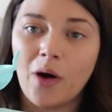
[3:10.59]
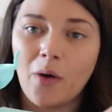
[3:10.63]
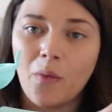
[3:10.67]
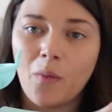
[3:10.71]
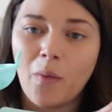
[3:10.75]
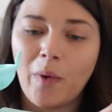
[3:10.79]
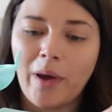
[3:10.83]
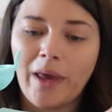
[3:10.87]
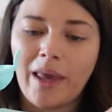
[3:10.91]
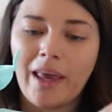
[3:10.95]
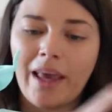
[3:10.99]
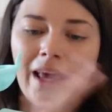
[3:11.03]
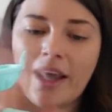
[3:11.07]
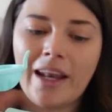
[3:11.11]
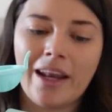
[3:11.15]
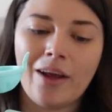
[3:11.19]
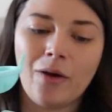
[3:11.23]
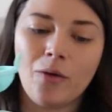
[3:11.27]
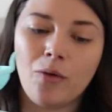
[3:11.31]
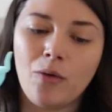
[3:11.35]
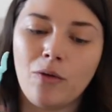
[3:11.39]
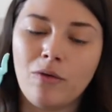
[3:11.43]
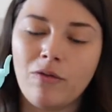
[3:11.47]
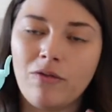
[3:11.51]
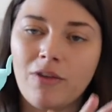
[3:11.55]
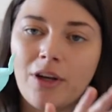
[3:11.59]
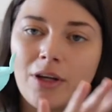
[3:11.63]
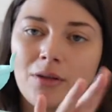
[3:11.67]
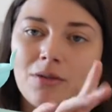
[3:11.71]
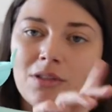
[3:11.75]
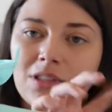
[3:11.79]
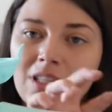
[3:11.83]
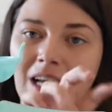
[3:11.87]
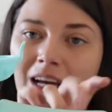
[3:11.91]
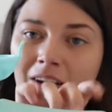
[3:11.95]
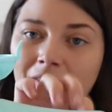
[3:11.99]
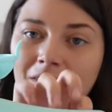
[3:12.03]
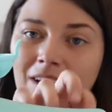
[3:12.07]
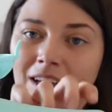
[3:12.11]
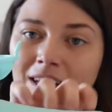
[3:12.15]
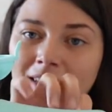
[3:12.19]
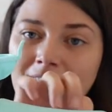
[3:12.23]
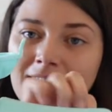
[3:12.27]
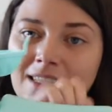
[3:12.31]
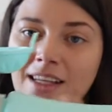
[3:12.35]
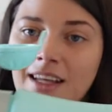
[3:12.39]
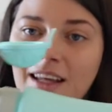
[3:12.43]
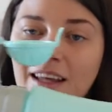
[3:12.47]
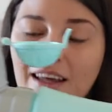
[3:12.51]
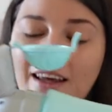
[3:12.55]
a wee and it all flows down
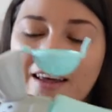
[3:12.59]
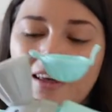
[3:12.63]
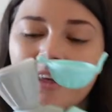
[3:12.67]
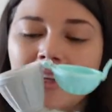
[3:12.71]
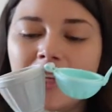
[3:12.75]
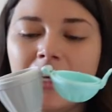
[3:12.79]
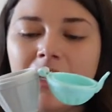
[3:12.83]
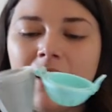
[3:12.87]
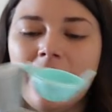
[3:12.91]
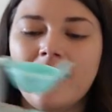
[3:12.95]
into here.